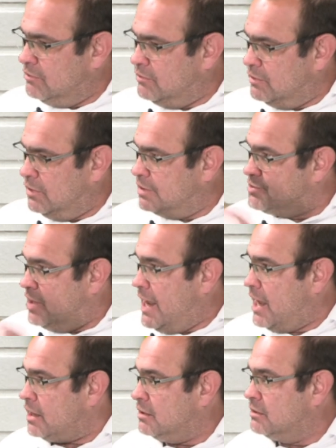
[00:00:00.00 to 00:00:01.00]
It's
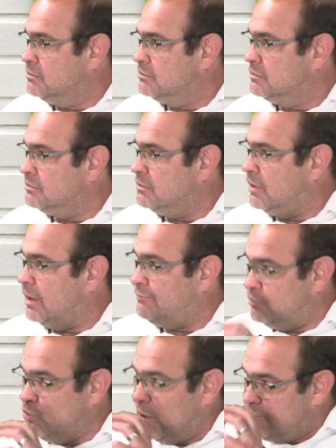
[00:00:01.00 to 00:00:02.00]
there. if
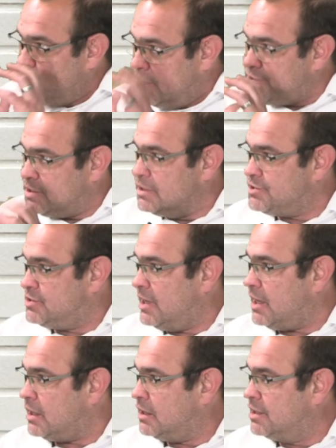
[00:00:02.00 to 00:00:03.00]
you want to listen, it's
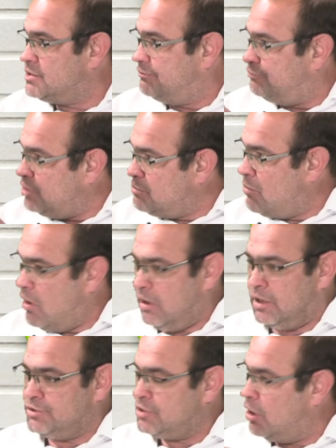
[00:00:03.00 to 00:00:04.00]
there. It's a free
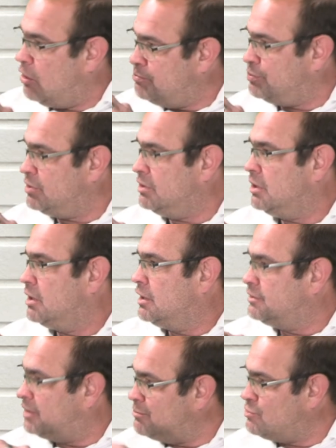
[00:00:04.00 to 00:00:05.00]
market, open,
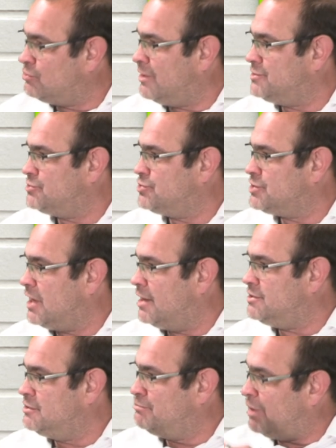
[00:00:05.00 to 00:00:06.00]
democratic
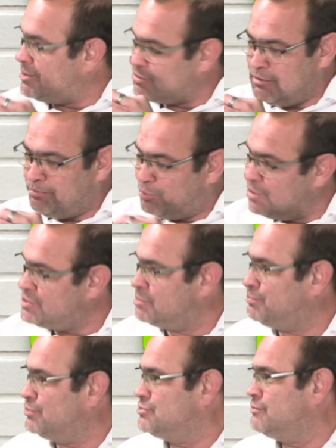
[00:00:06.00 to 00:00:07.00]
society based on the
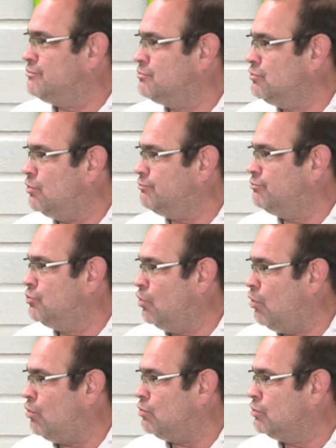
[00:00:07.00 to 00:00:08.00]
principles of the rule of
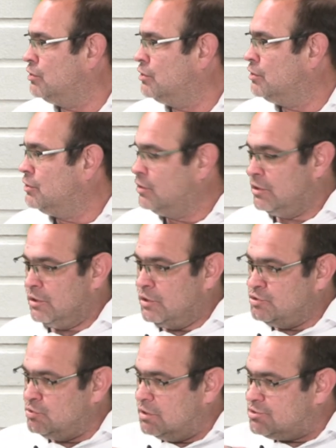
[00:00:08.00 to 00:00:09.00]
law
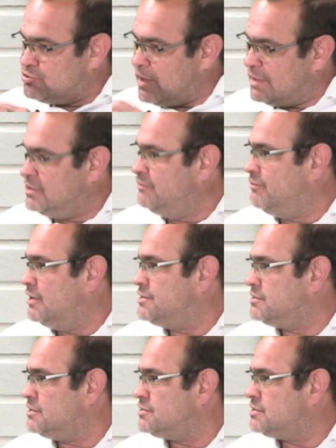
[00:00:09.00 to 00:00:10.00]
to attract
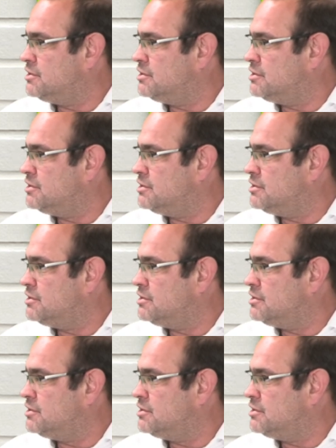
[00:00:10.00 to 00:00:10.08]
investors.